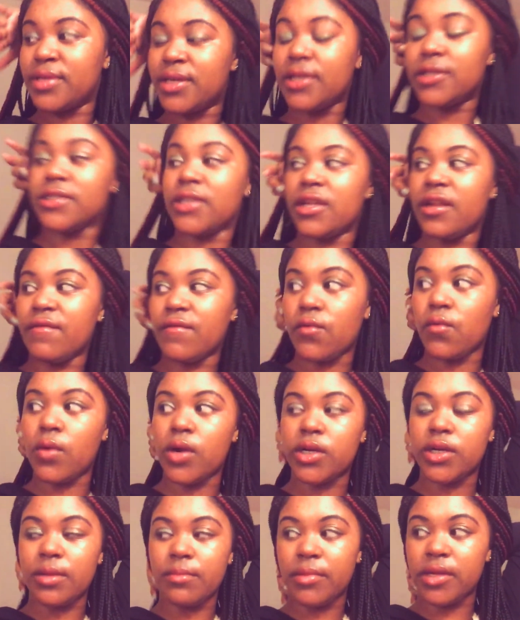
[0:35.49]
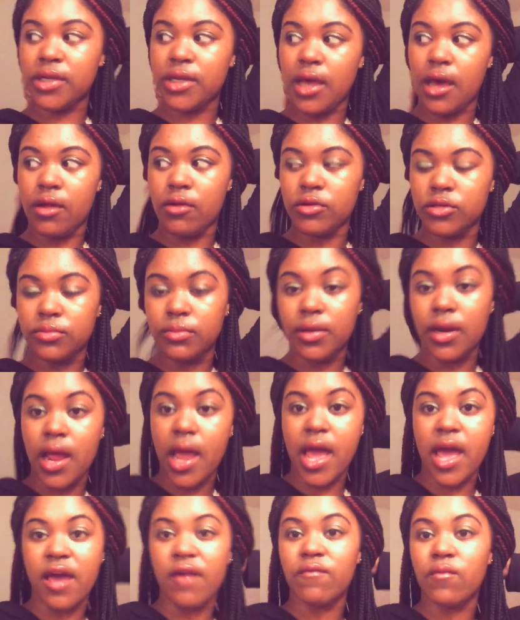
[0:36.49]
because I never worked at McDonald's, but
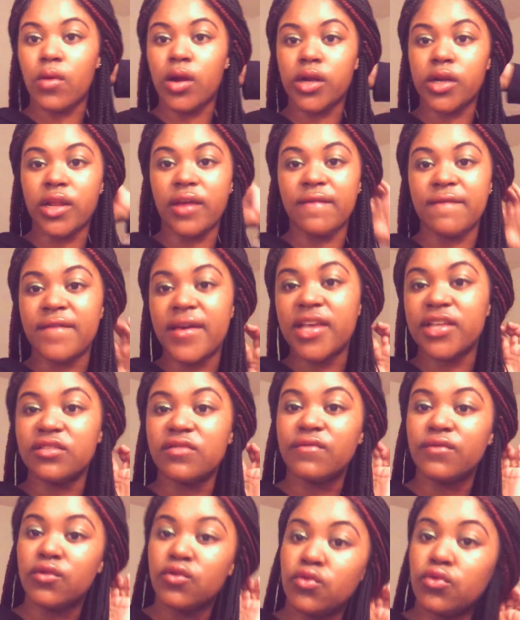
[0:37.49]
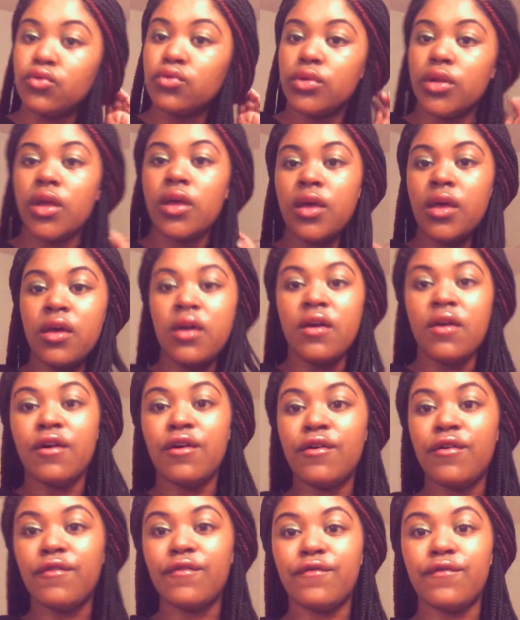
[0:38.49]
I have worked at fast food
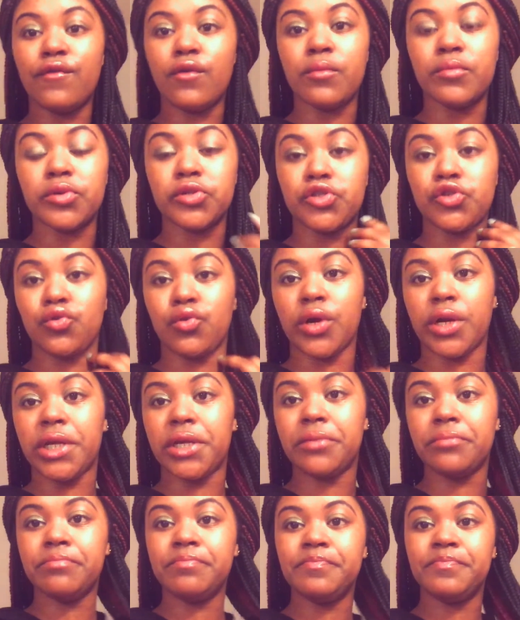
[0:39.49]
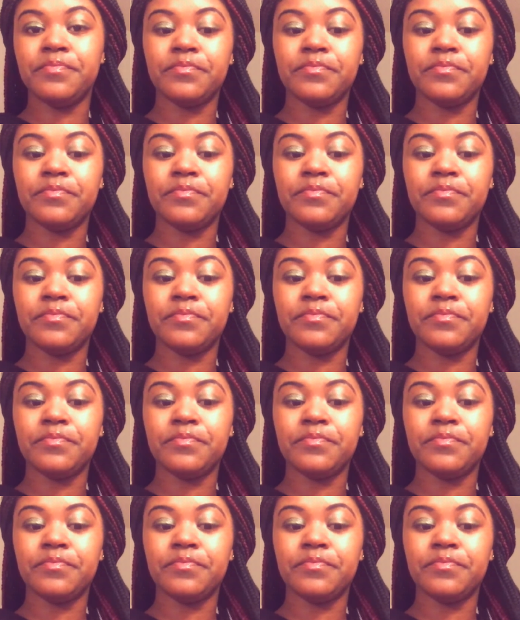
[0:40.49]
for majority.